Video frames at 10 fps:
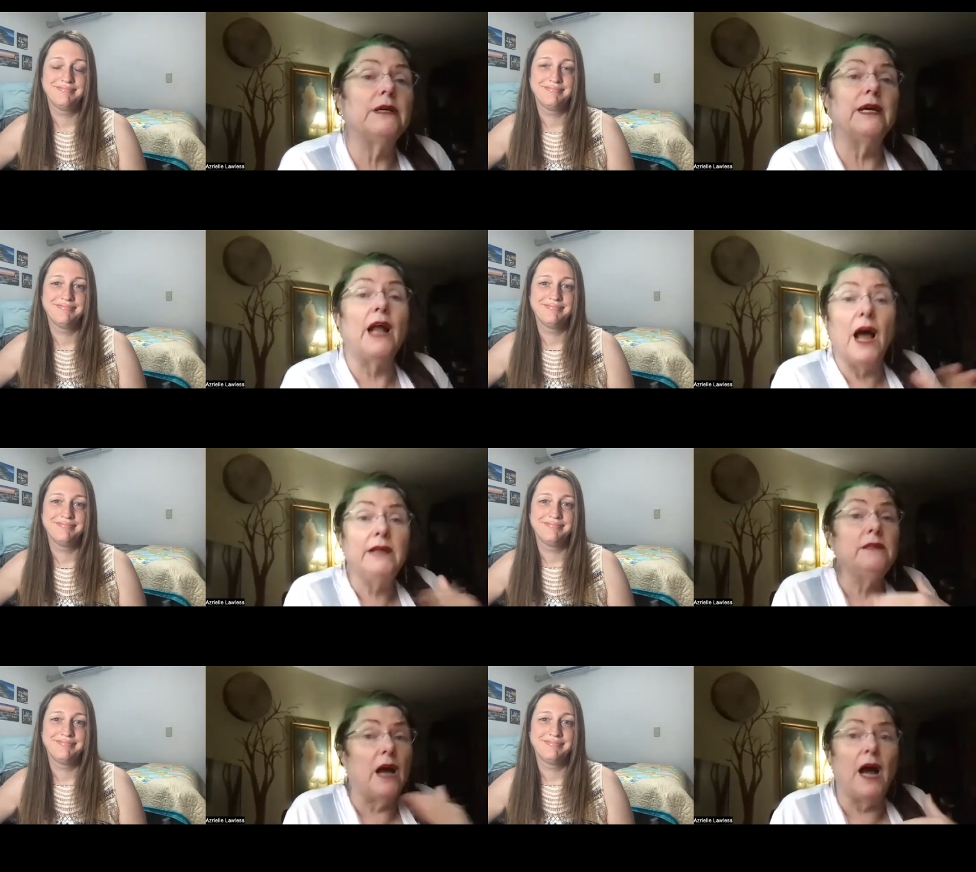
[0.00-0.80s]
Speaker 1: And
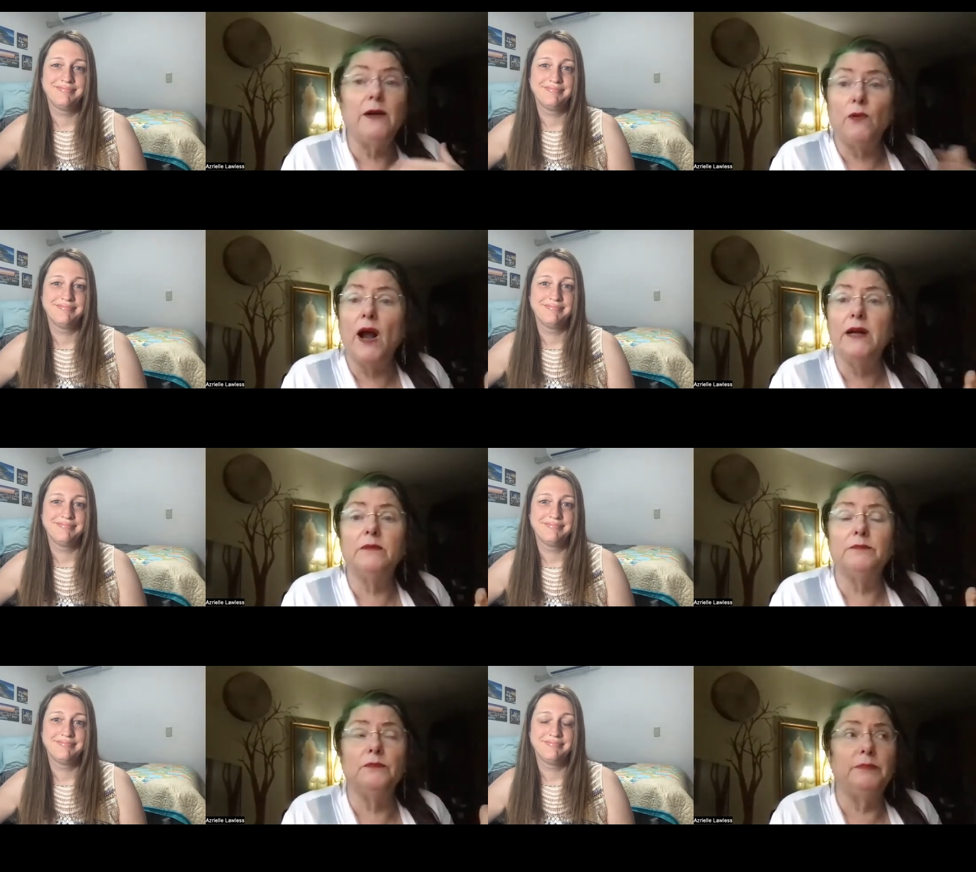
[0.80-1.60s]
I I write
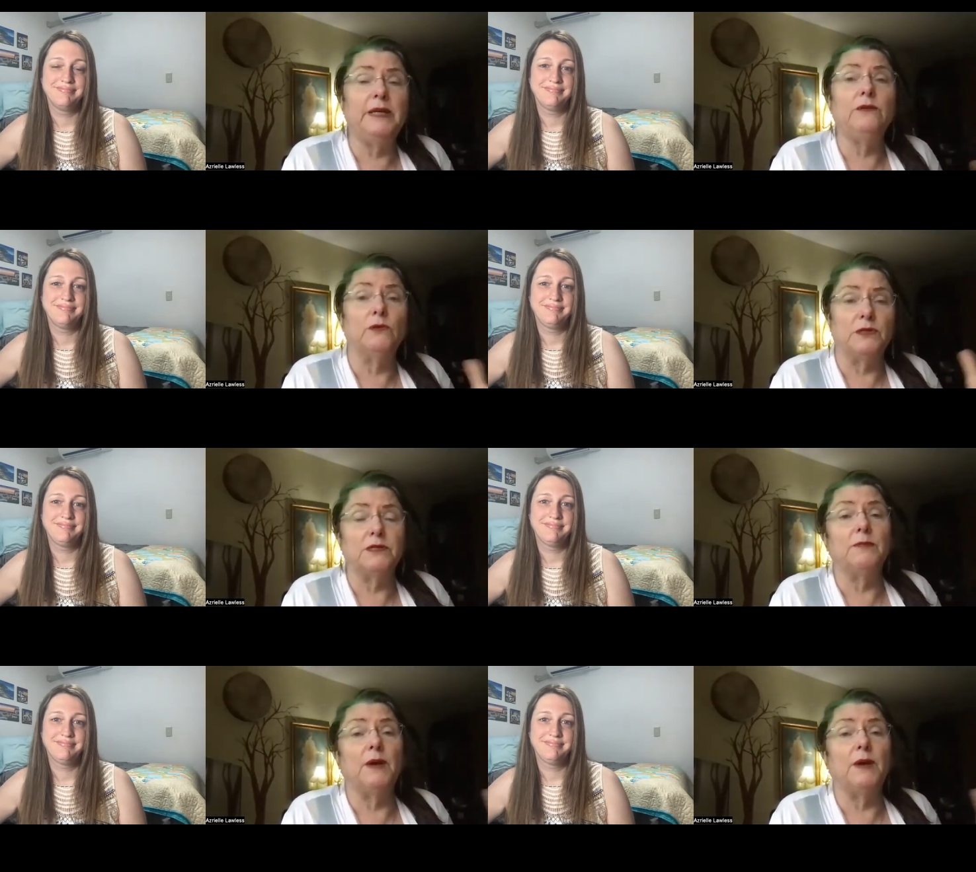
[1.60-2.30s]
big ones.